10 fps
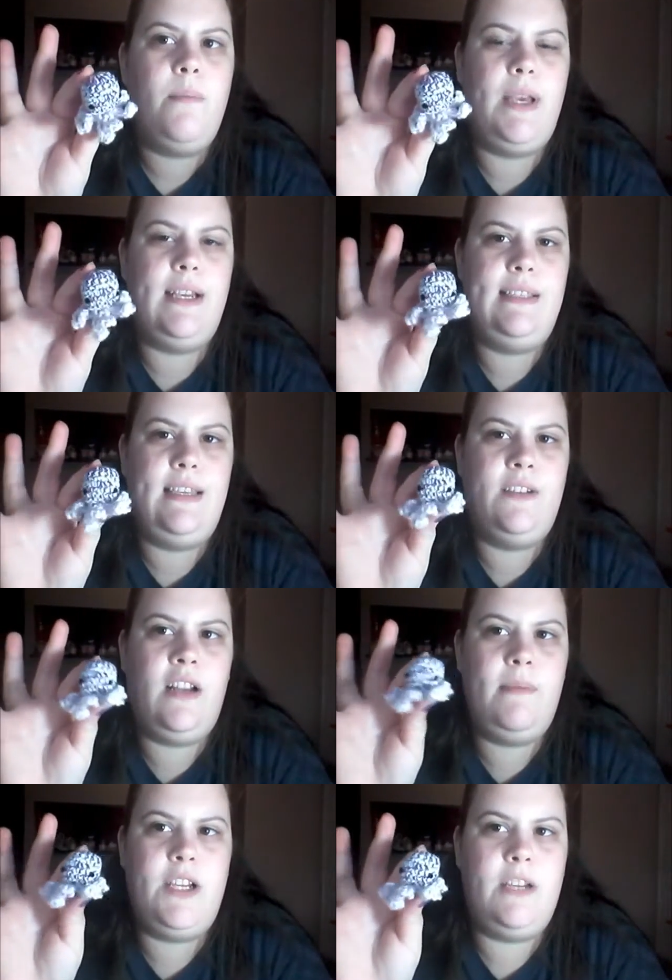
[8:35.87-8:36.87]
Because these are
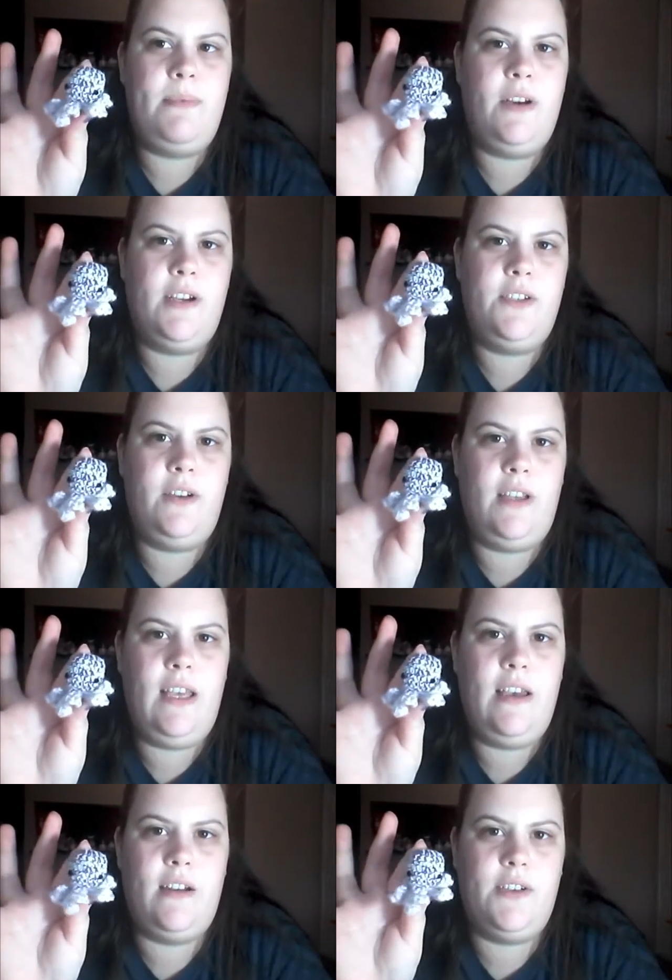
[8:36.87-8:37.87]
going to be shipped to
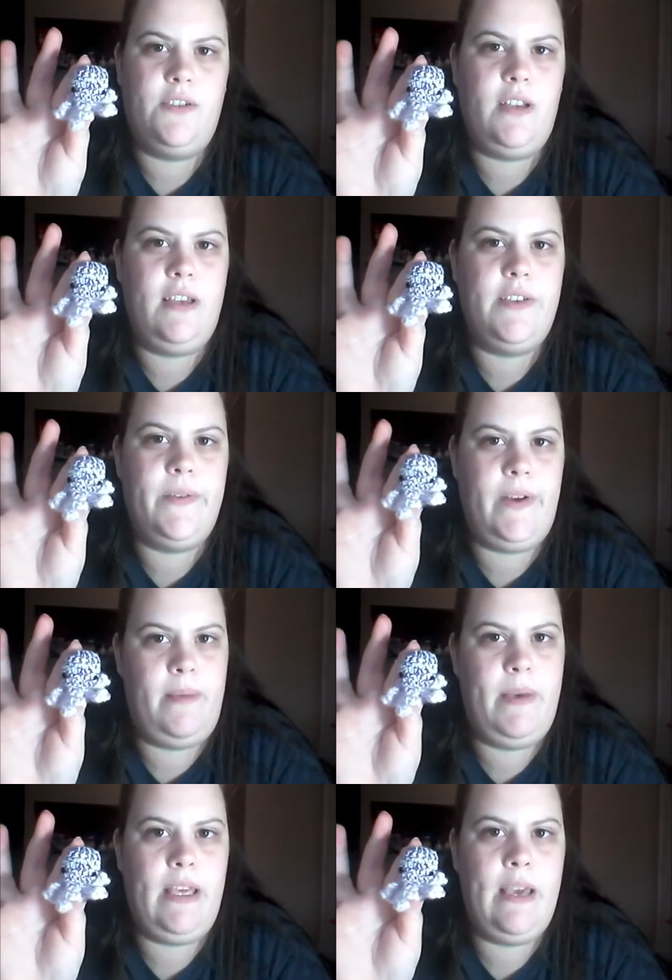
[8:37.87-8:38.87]
Australia, and Australia is very
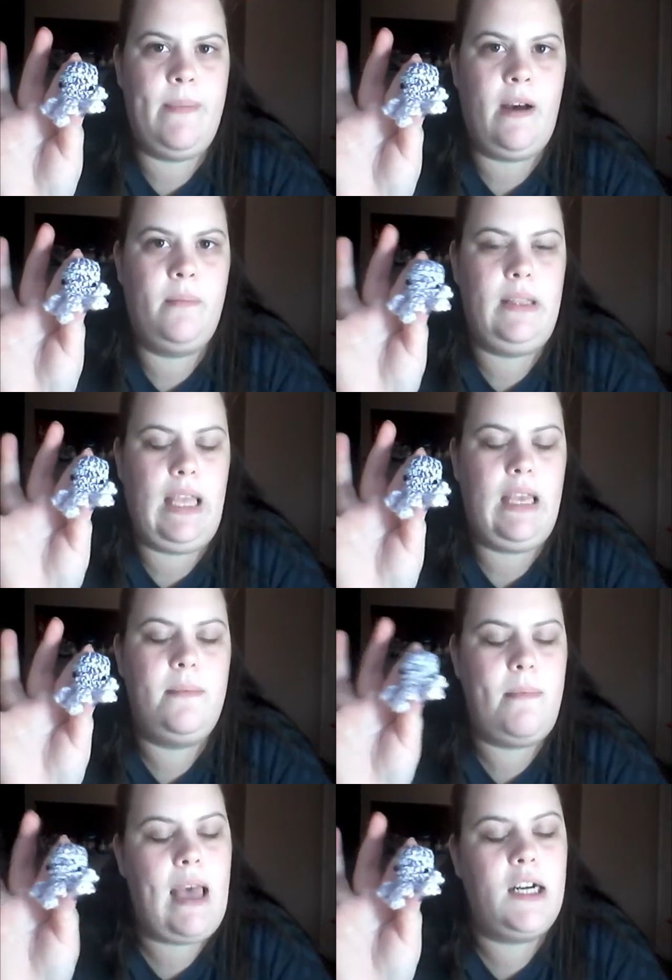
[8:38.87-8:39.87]
picky about
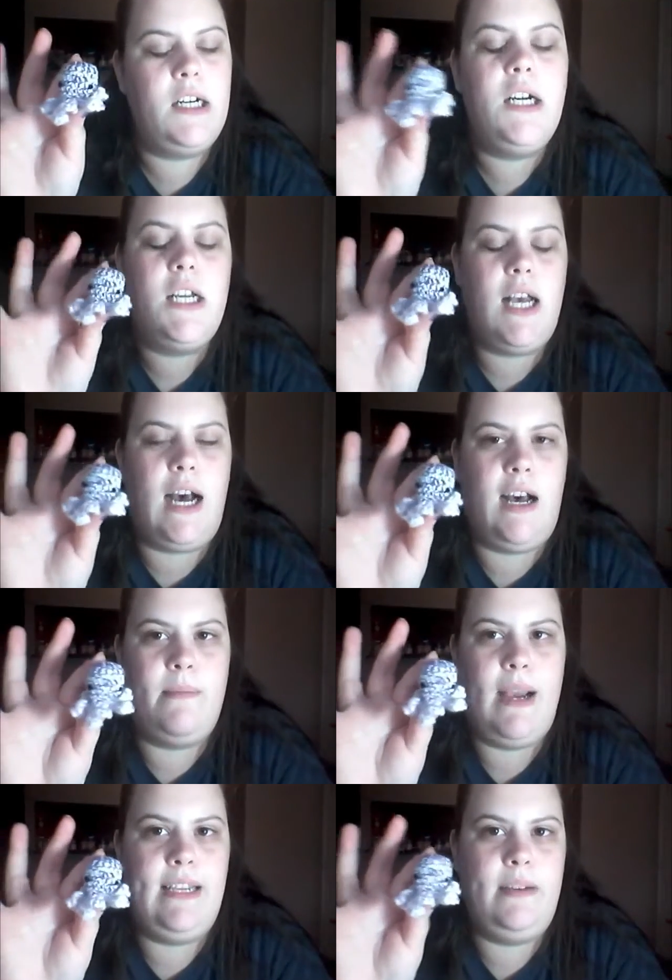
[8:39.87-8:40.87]
plant matter,
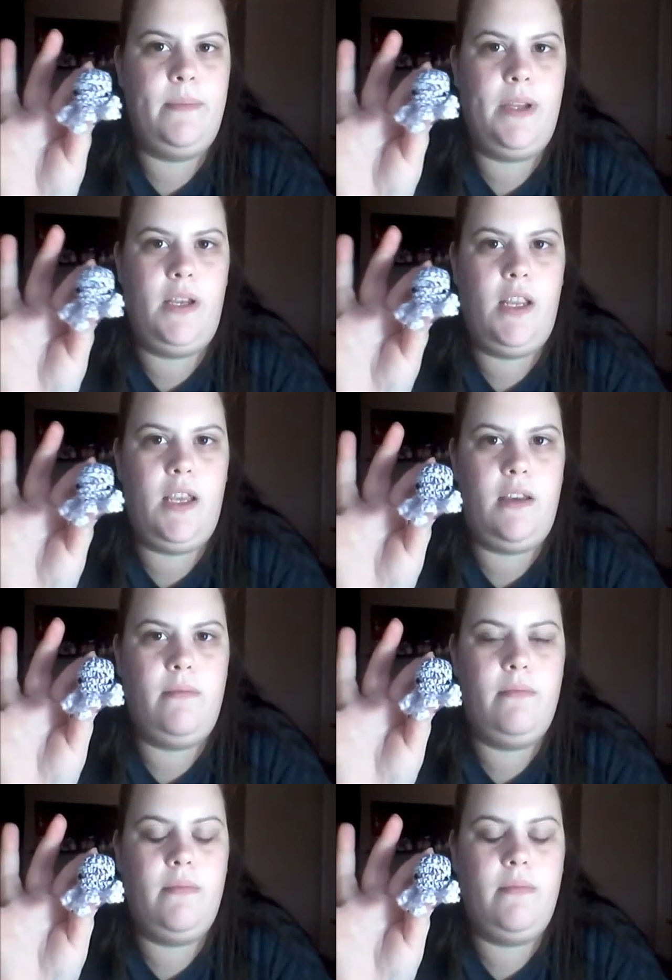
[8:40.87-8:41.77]
I didn't put any